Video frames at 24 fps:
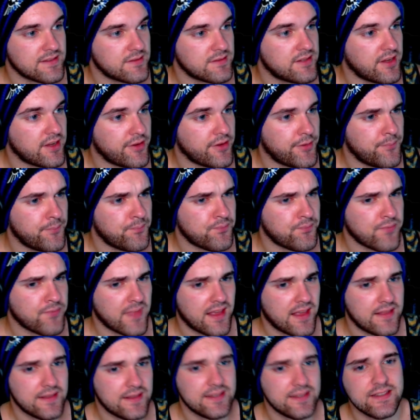So
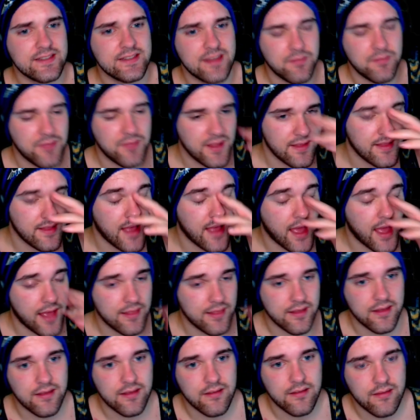this is something that
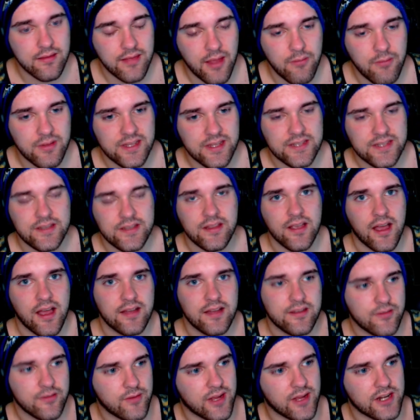the, they released to the
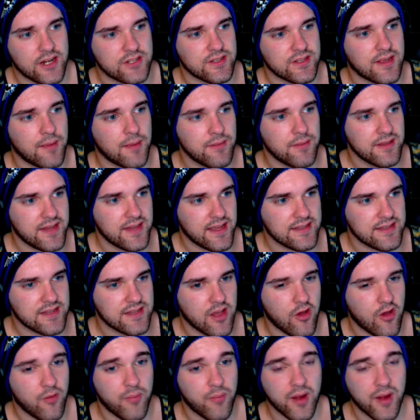content creators a couple of days
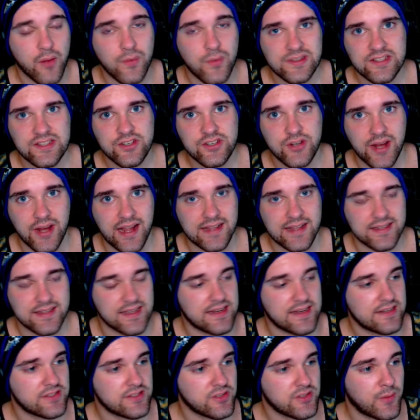ago, but it wasn't
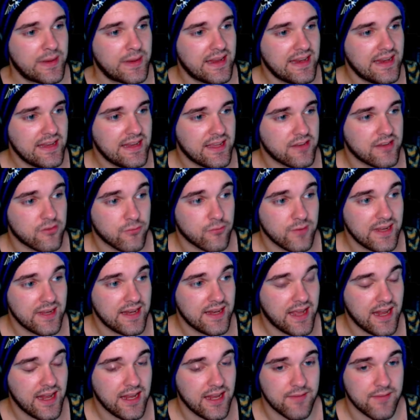translated. So we didn't get to read
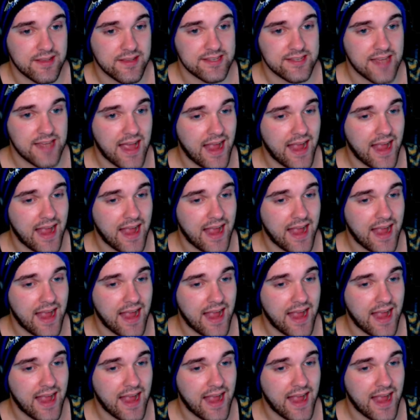any of this.